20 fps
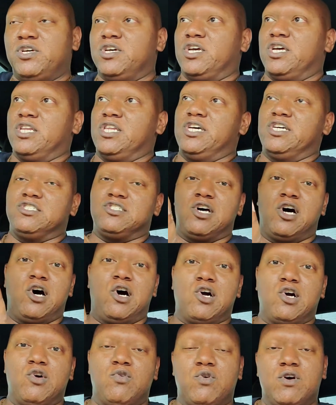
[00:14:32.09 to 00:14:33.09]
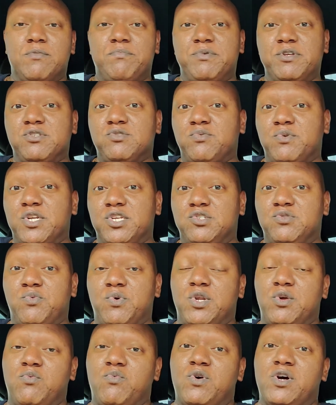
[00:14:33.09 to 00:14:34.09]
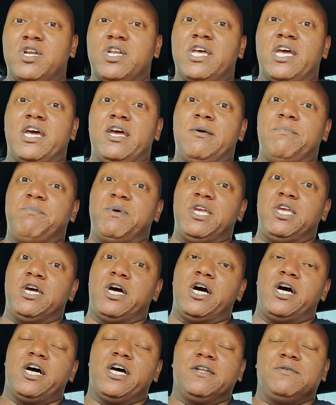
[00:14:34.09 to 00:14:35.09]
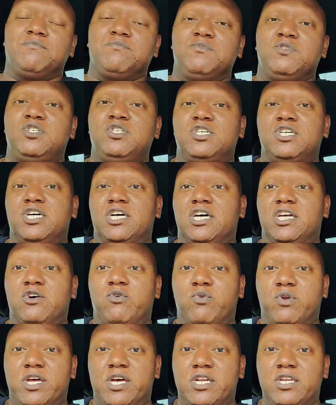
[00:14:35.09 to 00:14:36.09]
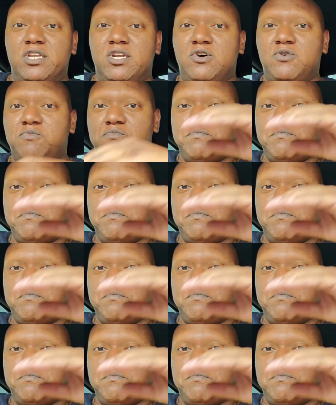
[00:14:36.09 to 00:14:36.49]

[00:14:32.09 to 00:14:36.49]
And let's all go up in 2021 and beyond. On that note,